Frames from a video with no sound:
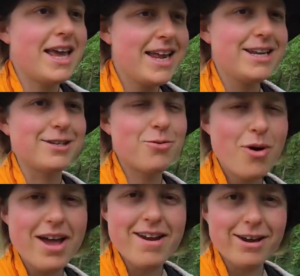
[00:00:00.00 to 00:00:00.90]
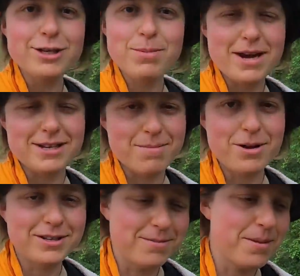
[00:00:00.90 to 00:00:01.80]
It is quite a nice space, I
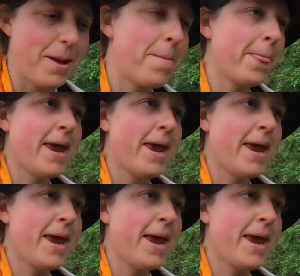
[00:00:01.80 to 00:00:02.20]
must admit.